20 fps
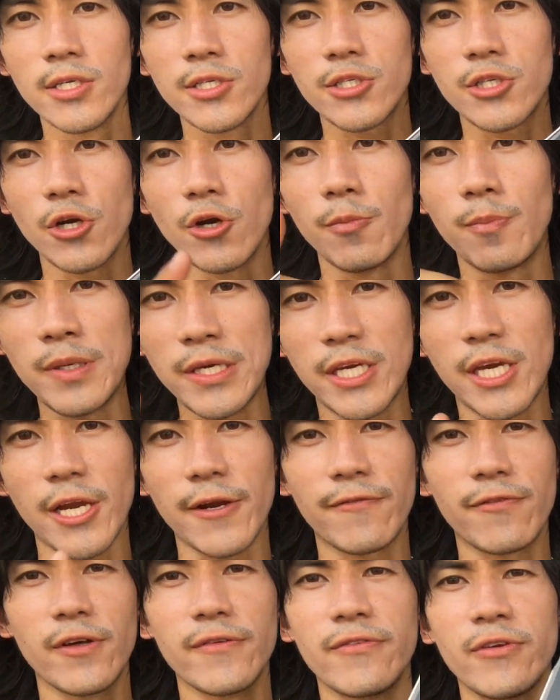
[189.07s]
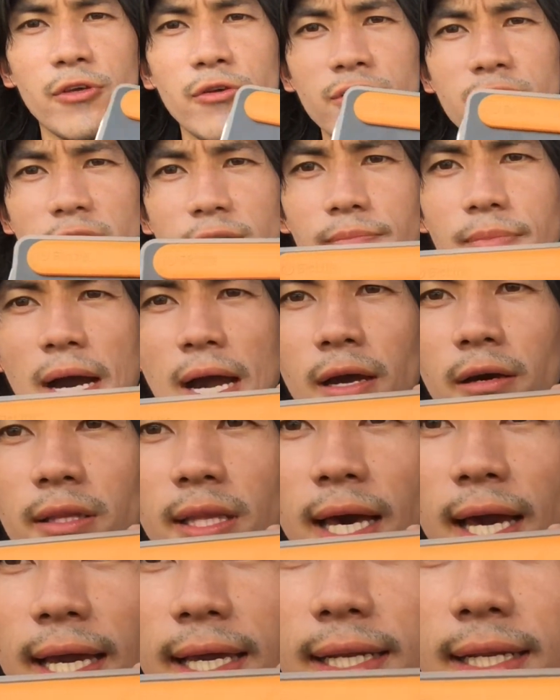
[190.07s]
So be careful if you're using the
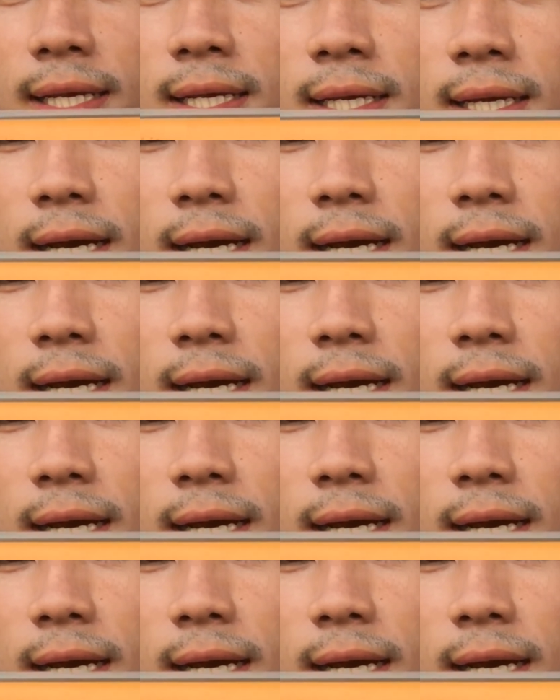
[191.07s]
BioLite.